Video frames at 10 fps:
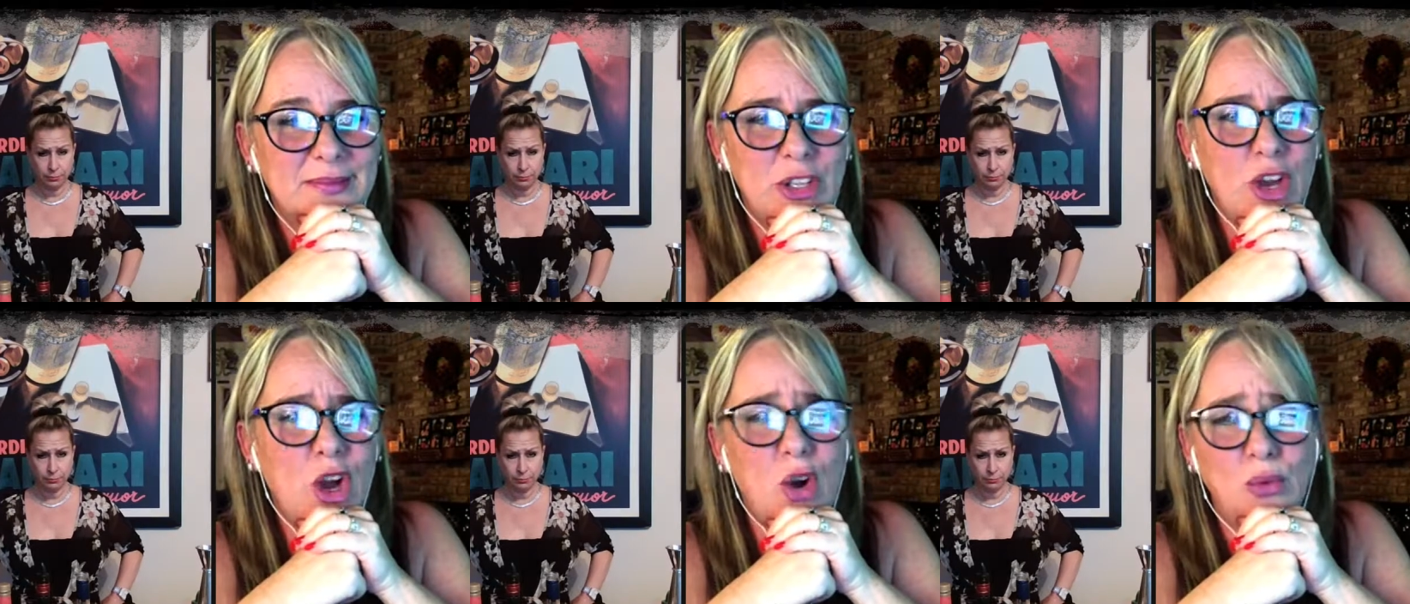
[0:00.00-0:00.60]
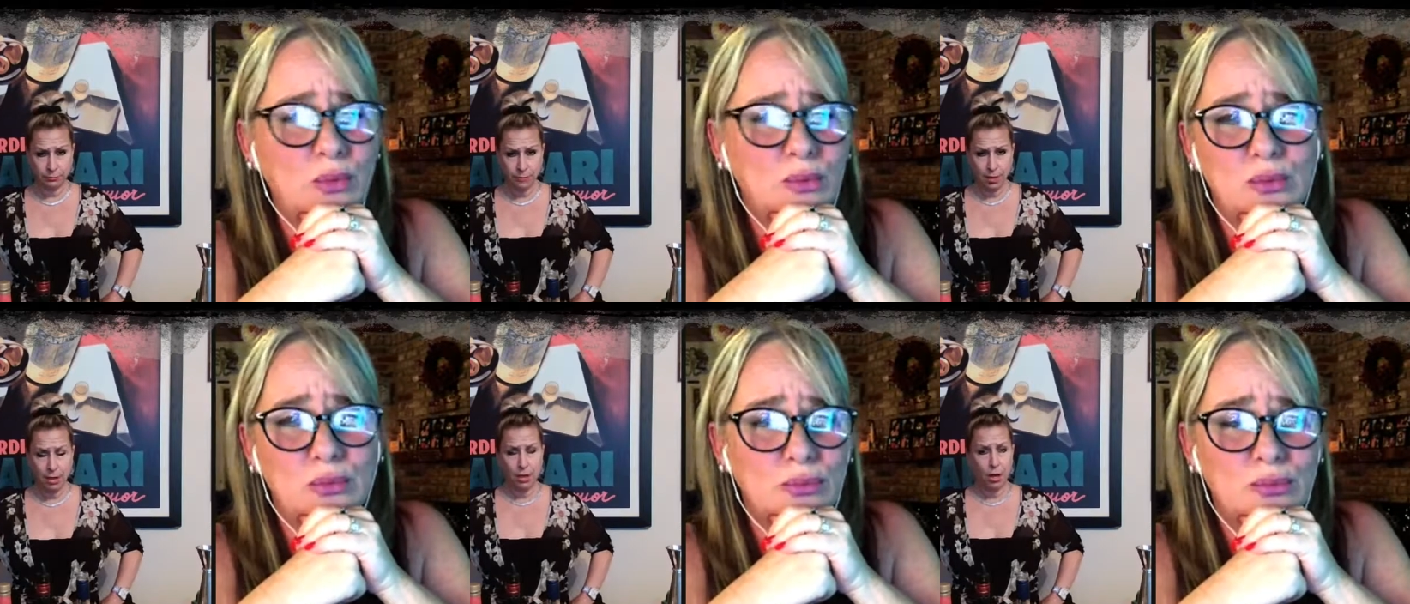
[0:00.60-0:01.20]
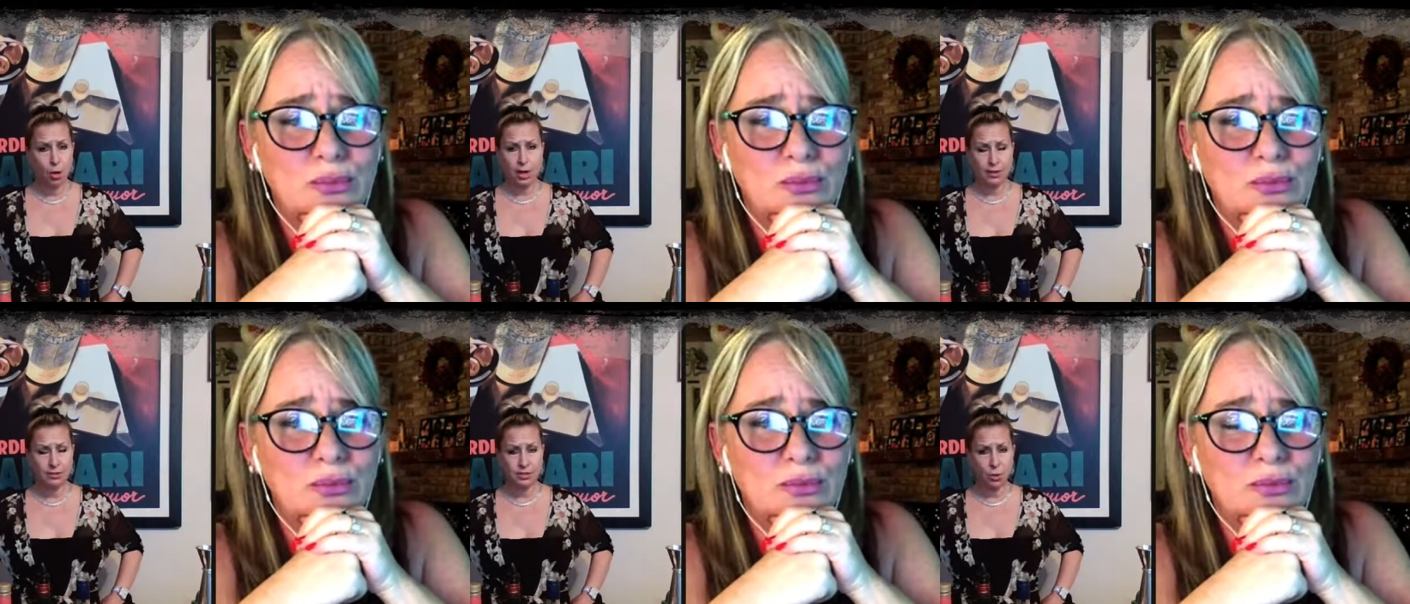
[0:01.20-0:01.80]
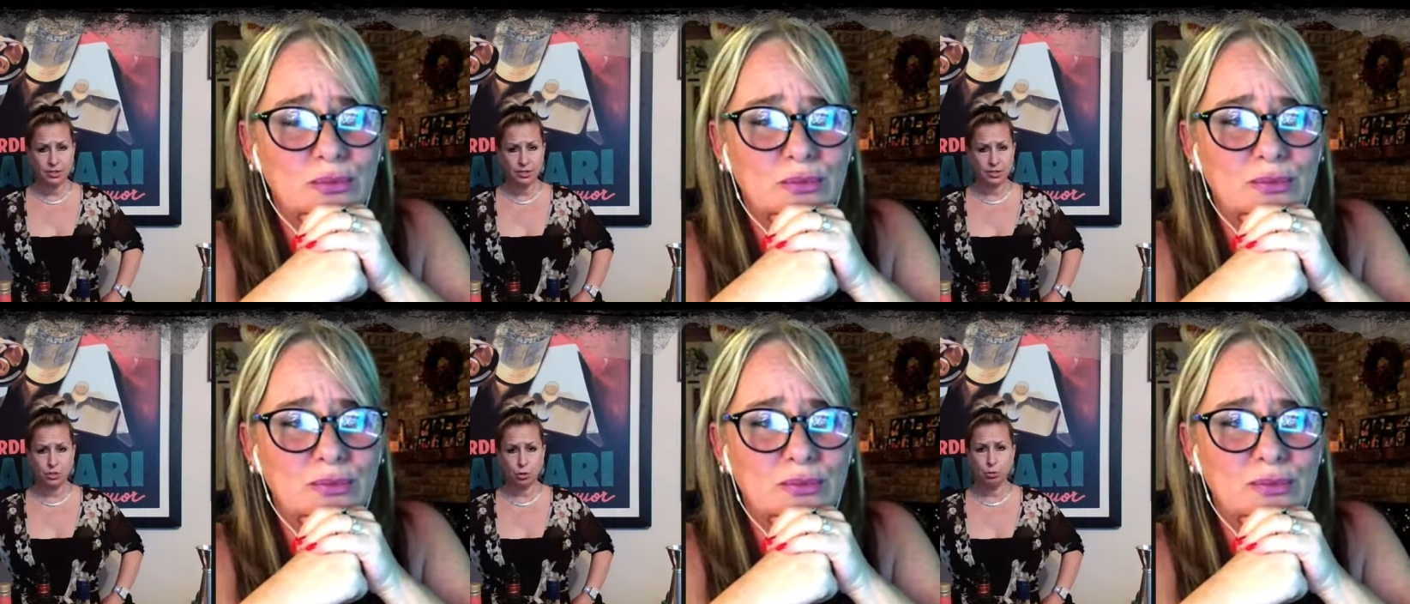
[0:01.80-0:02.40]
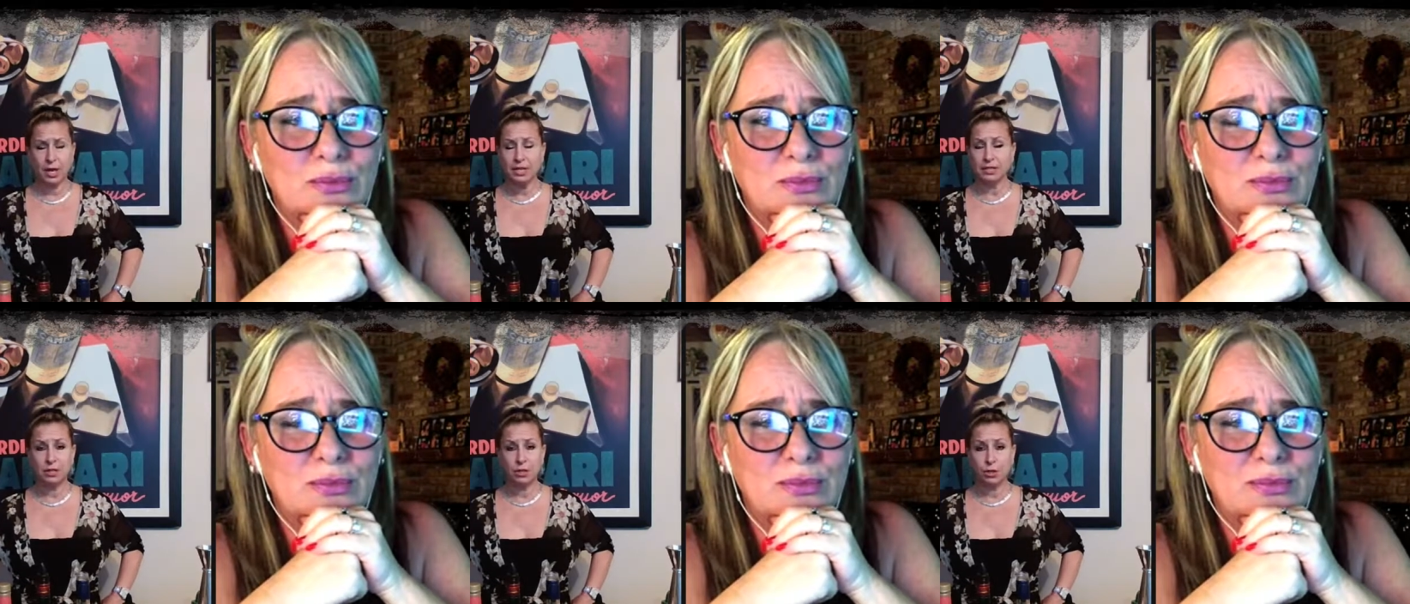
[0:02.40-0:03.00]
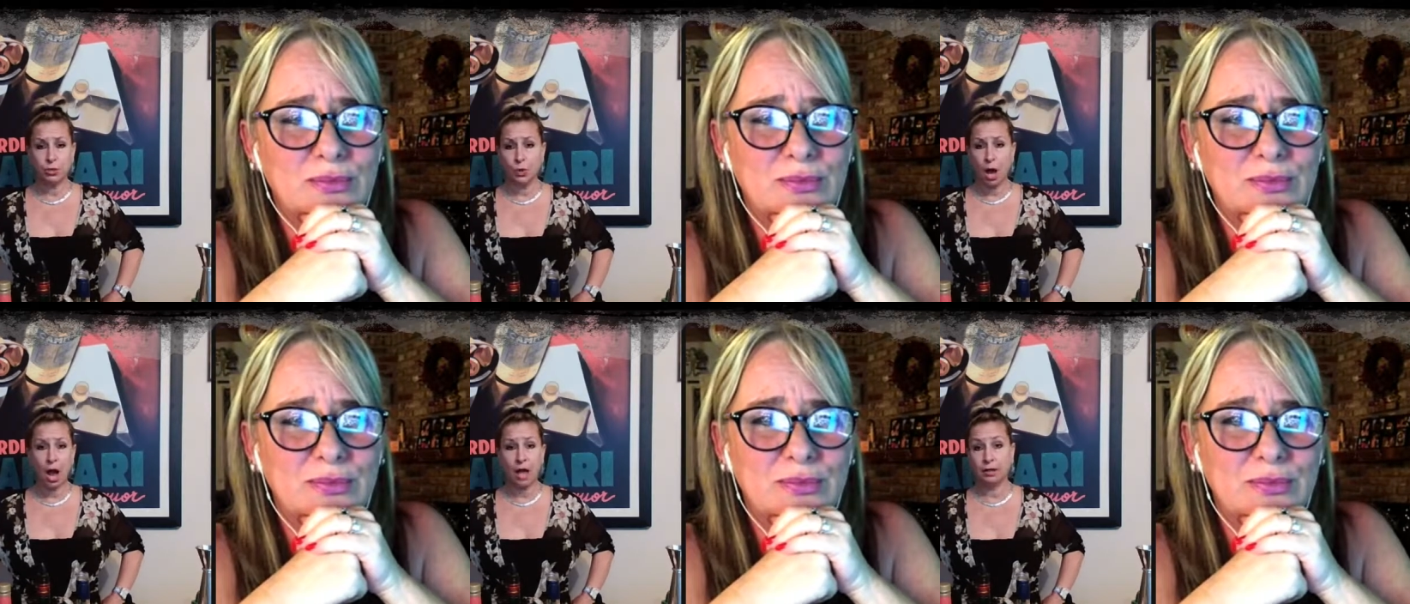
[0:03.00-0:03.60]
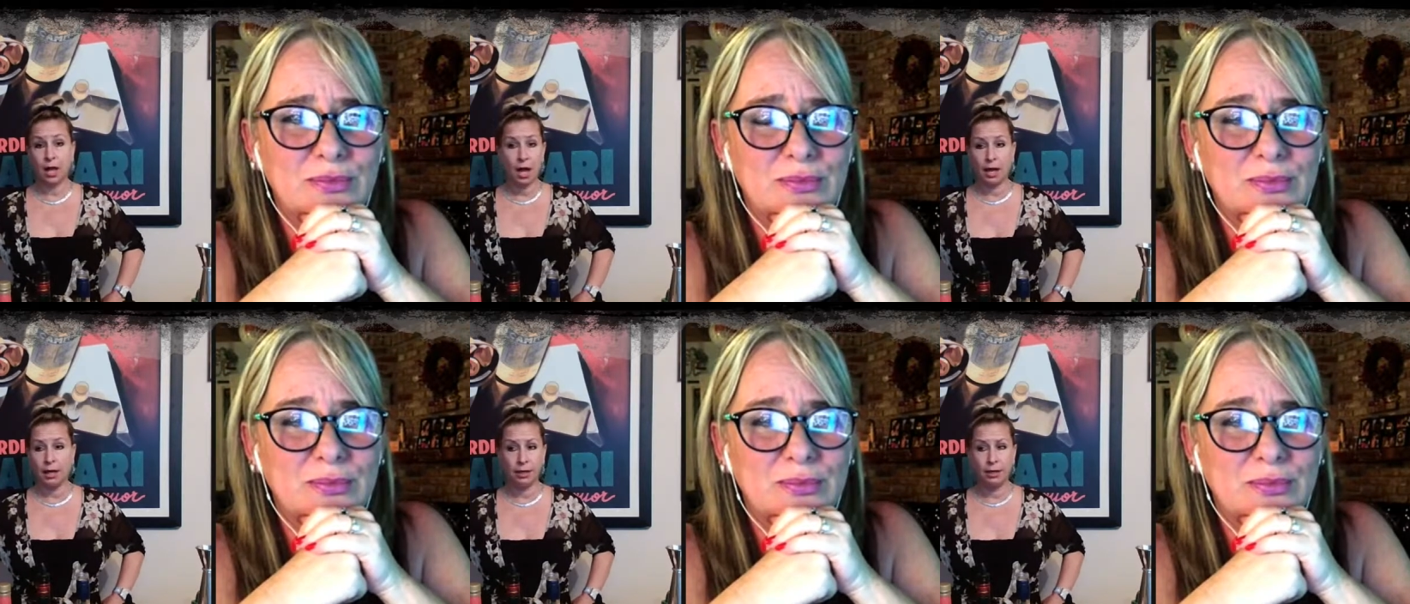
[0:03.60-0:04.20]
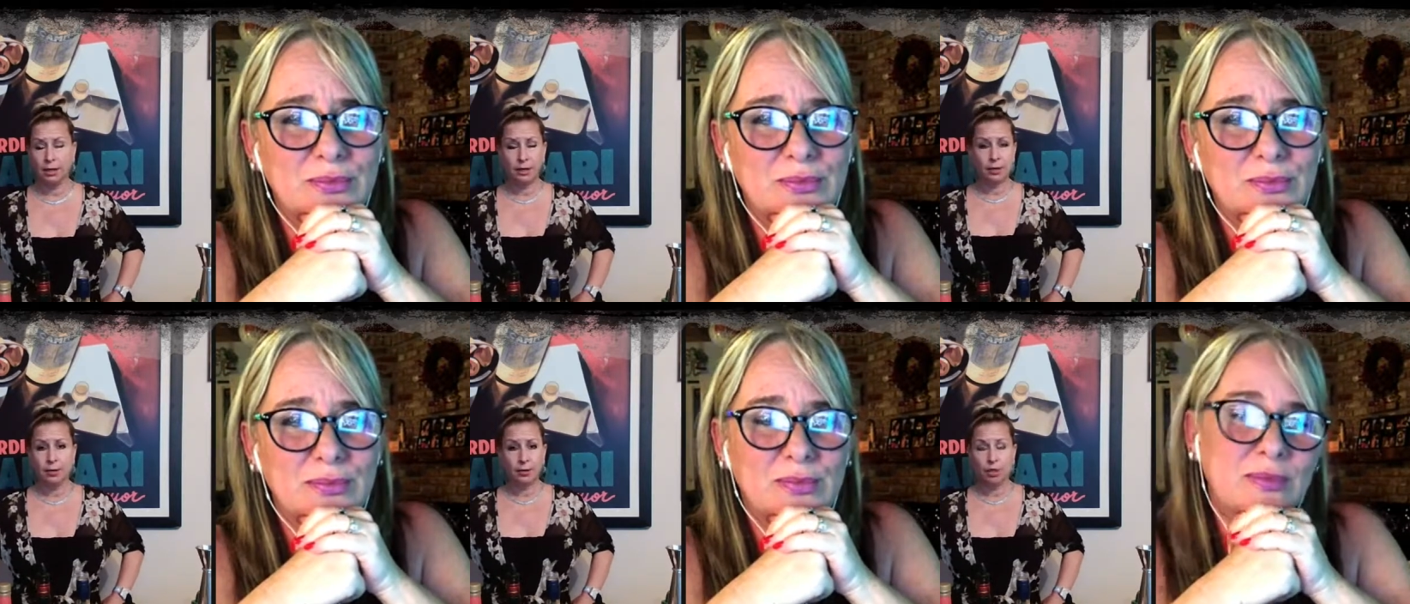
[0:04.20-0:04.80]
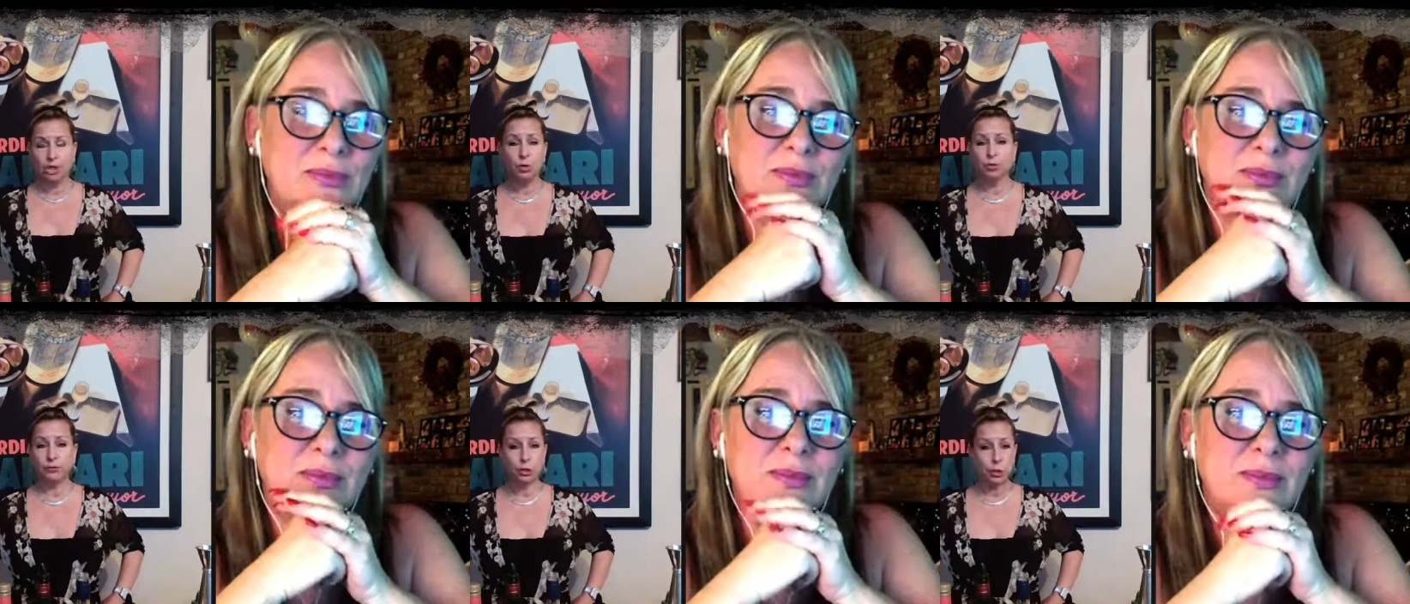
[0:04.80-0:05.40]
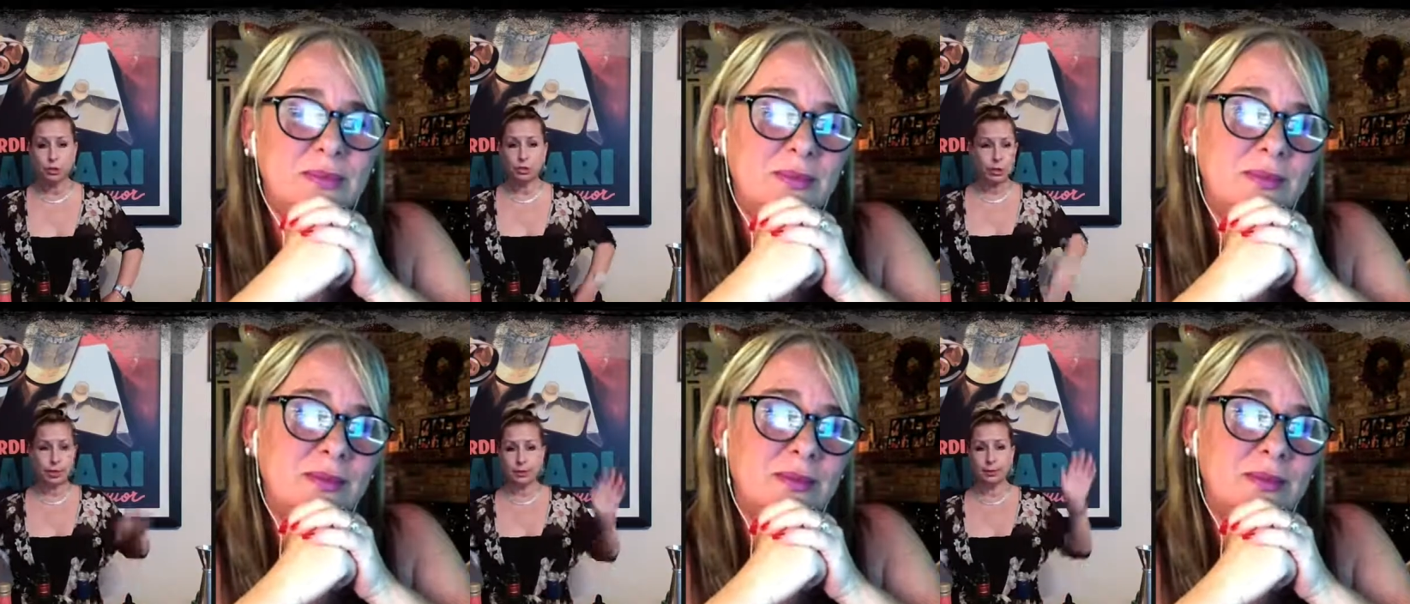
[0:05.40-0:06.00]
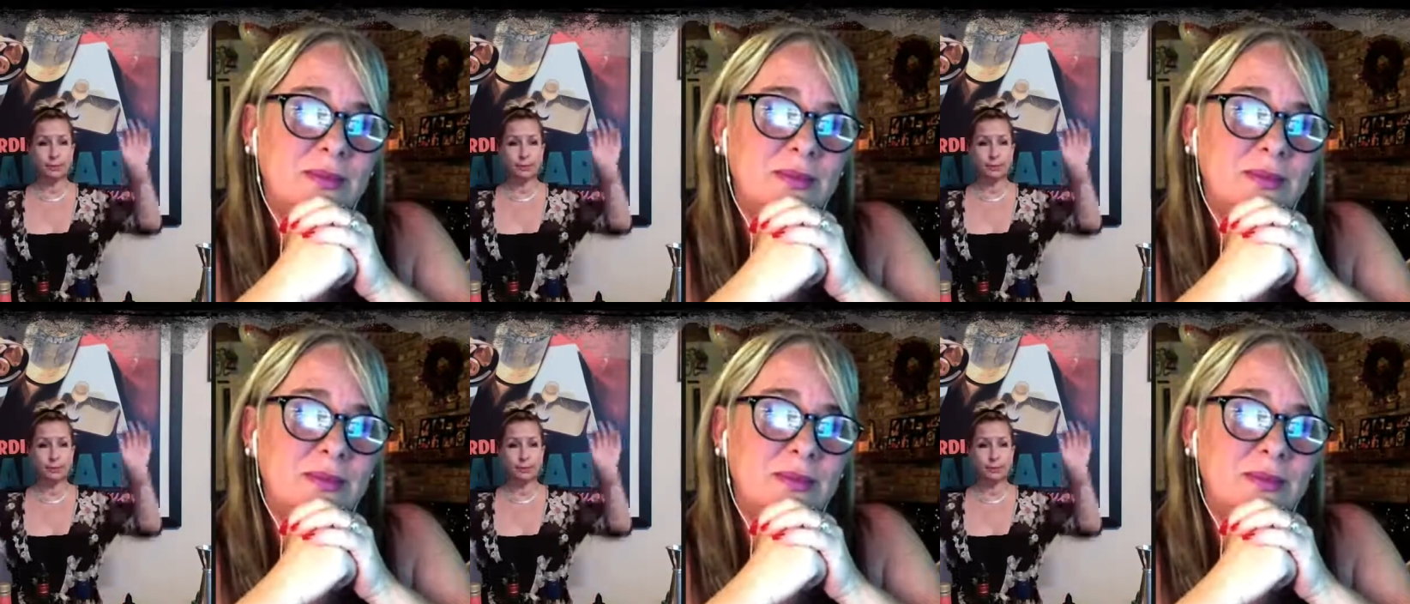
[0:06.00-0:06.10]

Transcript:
Speaker 1: No. Okay, so it's this crazy new online universe, like